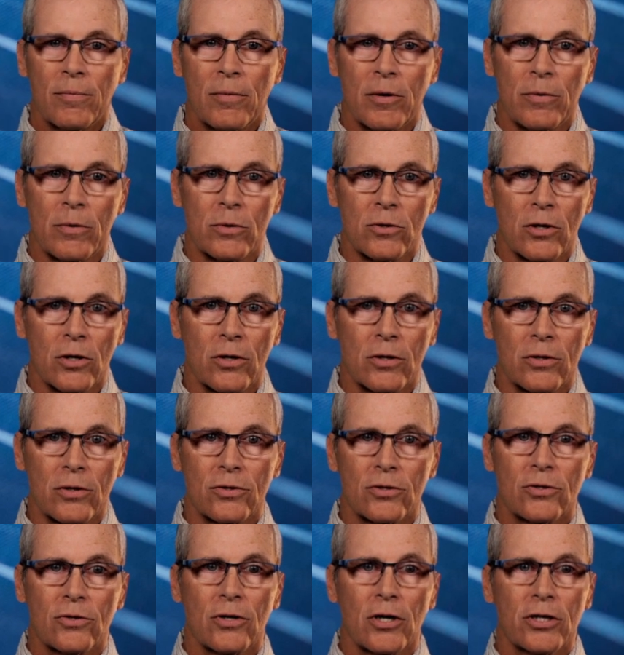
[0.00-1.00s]
Maybe it was under
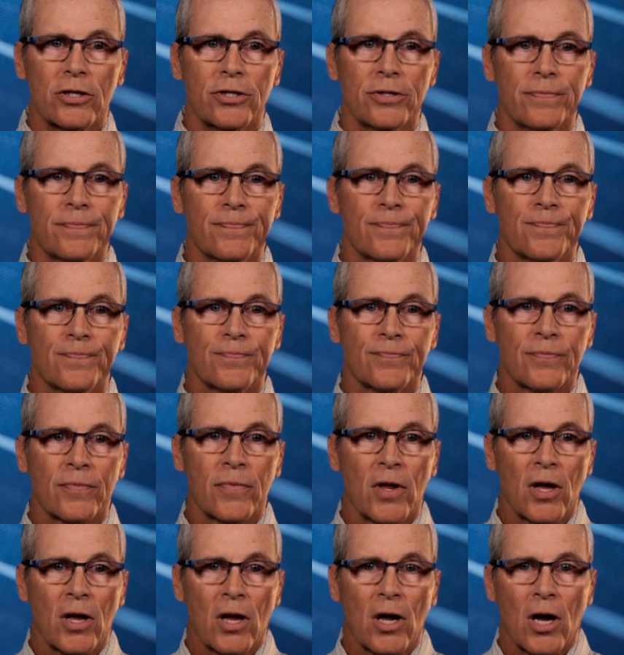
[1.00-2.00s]
construction.
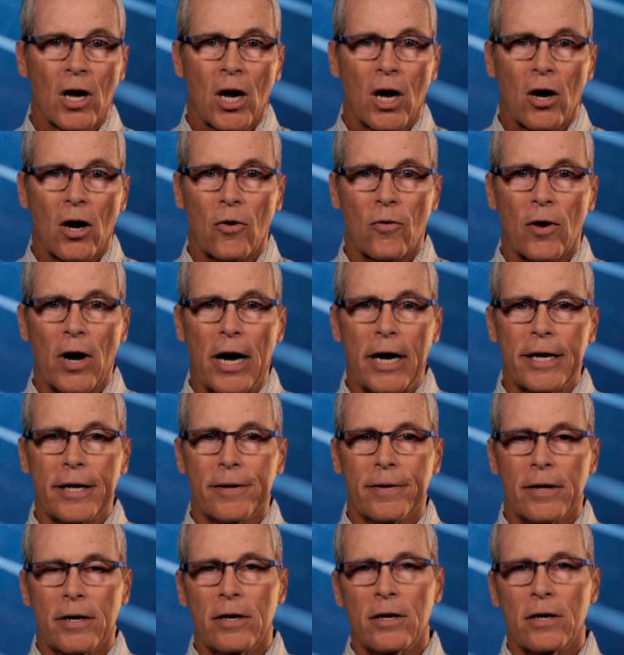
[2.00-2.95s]
Alrighty,